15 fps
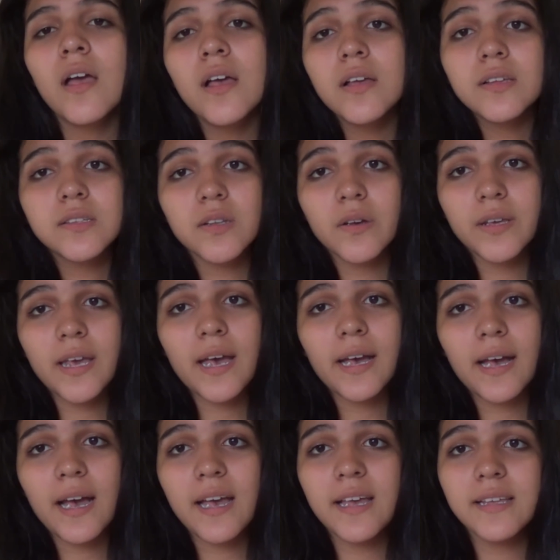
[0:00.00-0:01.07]
So yeah,
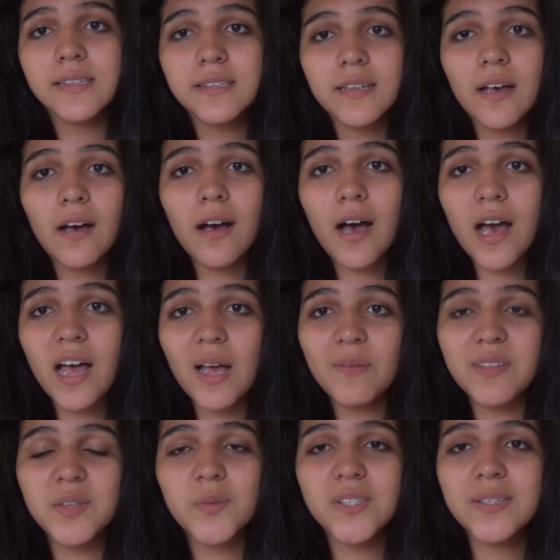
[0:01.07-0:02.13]
guys,
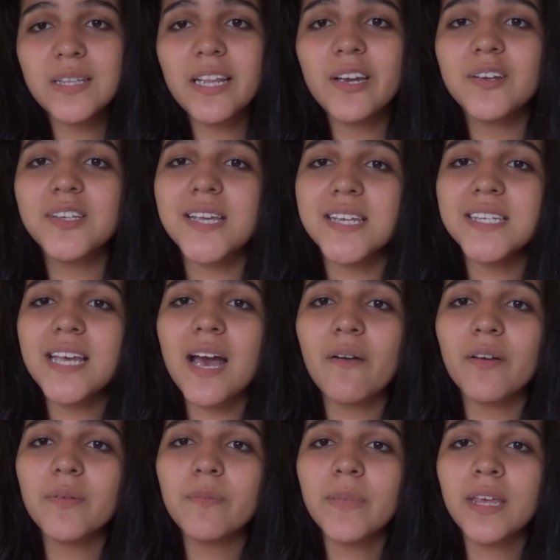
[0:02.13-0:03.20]
this was a little chit chat
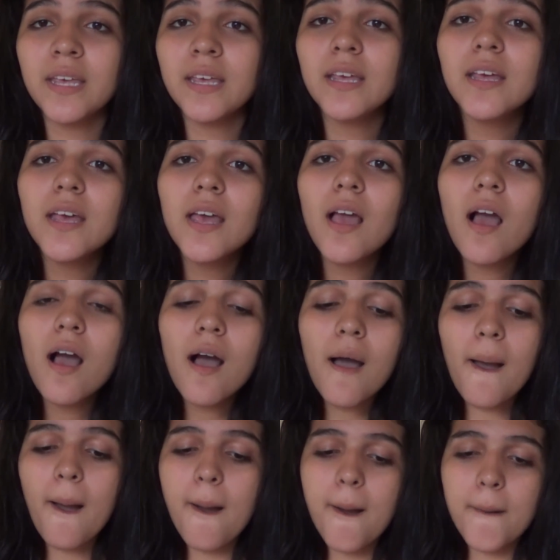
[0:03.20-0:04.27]
with me.
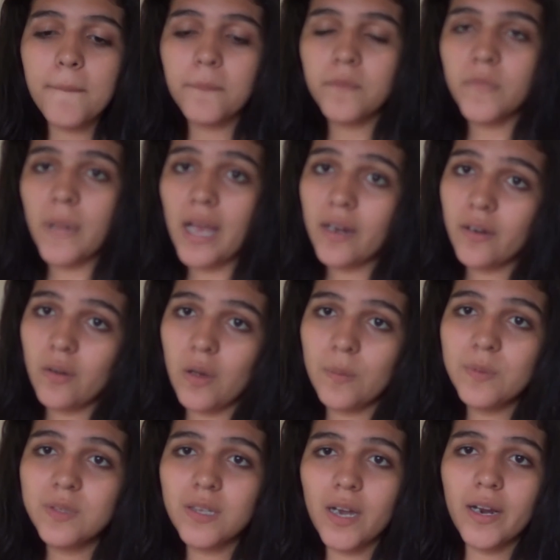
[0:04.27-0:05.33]
I know
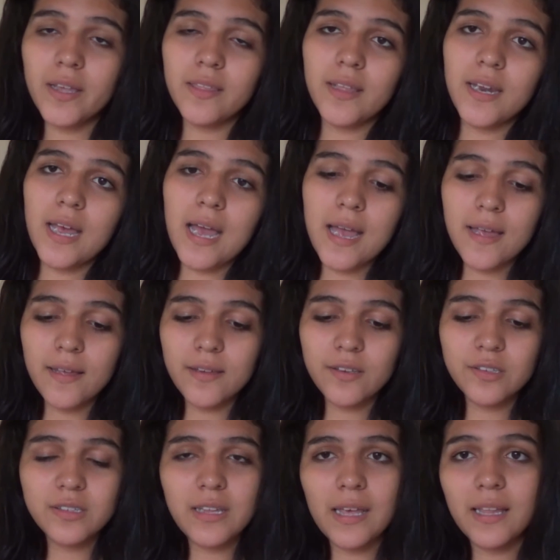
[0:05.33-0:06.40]
I'm sorry that I
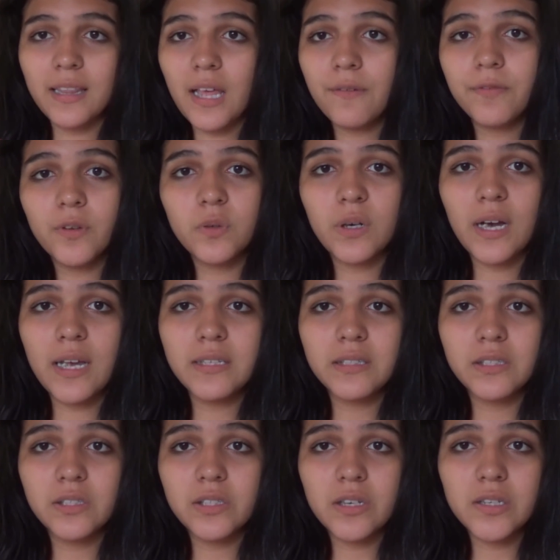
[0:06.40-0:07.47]
just like left you
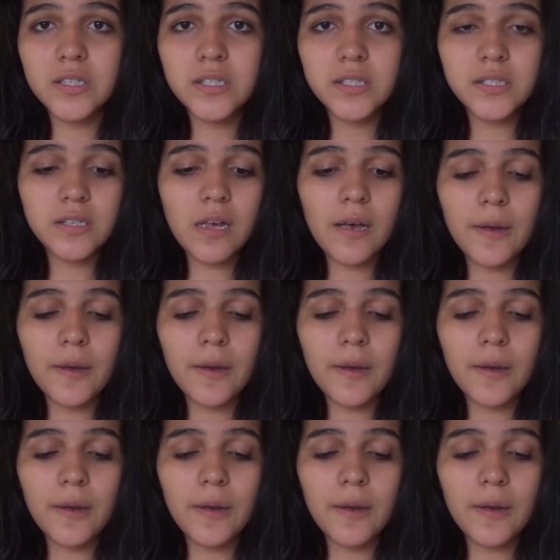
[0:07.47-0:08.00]
guys and just